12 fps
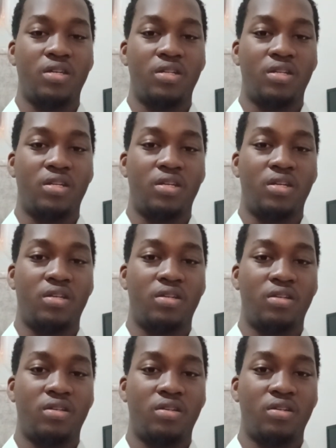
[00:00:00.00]
the
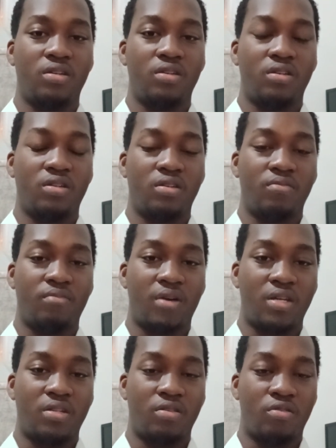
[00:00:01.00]
by
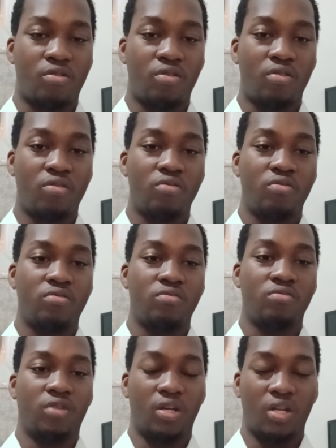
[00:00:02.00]
the law,
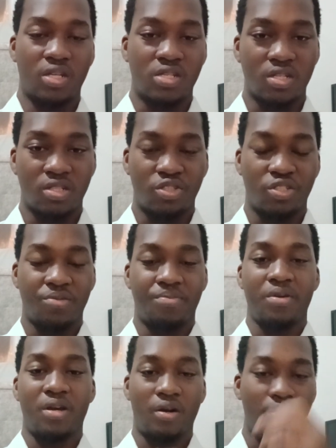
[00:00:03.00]
let's say
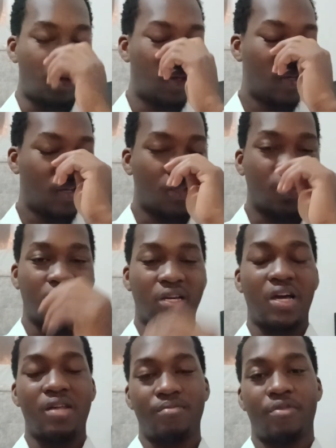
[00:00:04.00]
GDPR, they
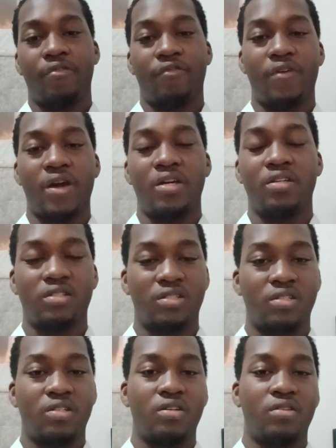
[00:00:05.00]
can be fined
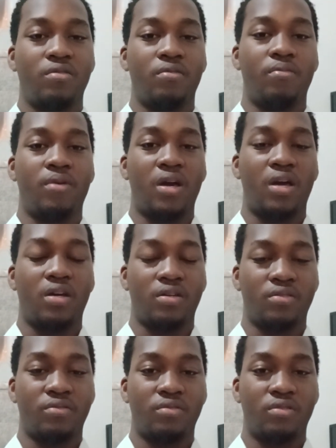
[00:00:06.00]
by
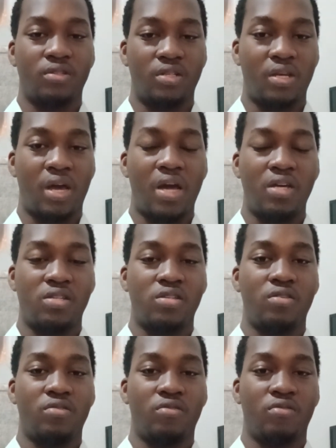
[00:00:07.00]
the
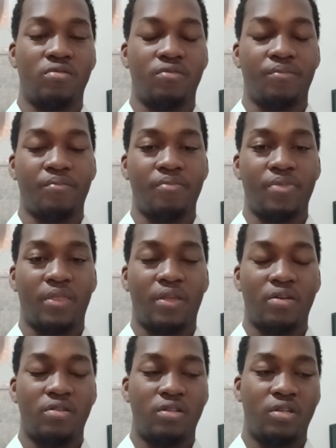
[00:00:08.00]
ICO.
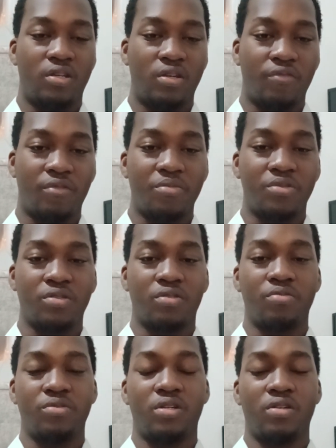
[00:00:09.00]
The Information
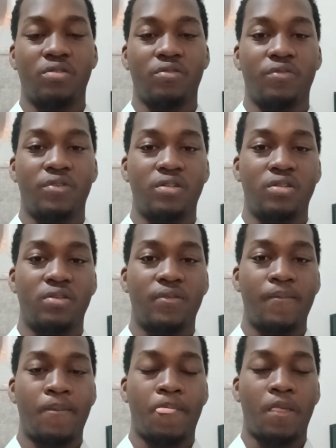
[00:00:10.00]
Commissioner's Office
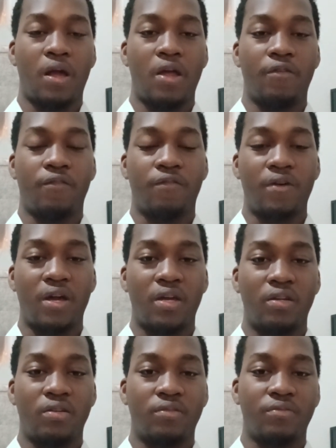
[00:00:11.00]
can
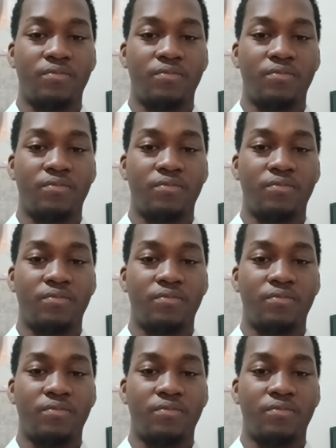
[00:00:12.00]
fine